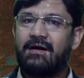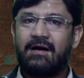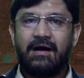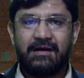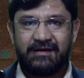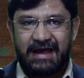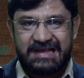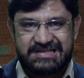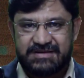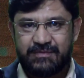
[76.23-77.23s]
and
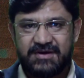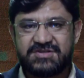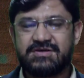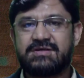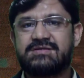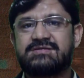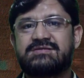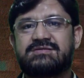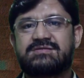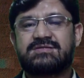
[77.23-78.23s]

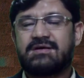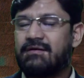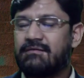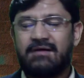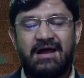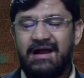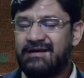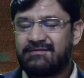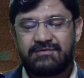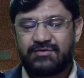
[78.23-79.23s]
estimations
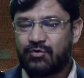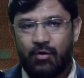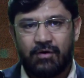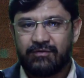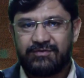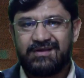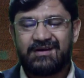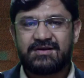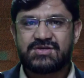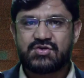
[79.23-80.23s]
and so on. There
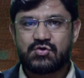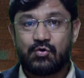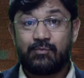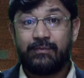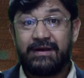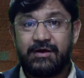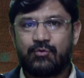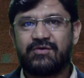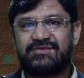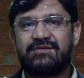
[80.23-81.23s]
are so many
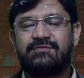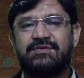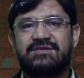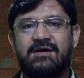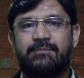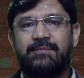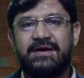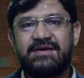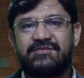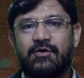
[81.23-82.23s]
questions which are
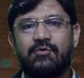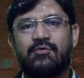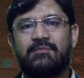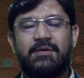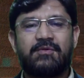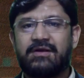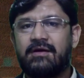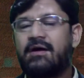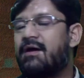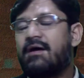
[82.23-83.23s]
based on your memory.
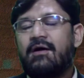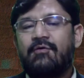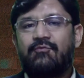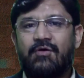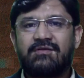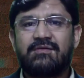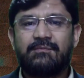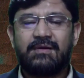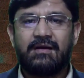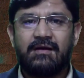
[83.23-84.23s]
For
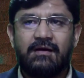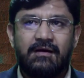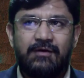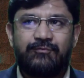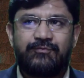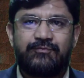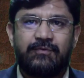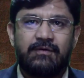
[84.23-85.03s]
example, if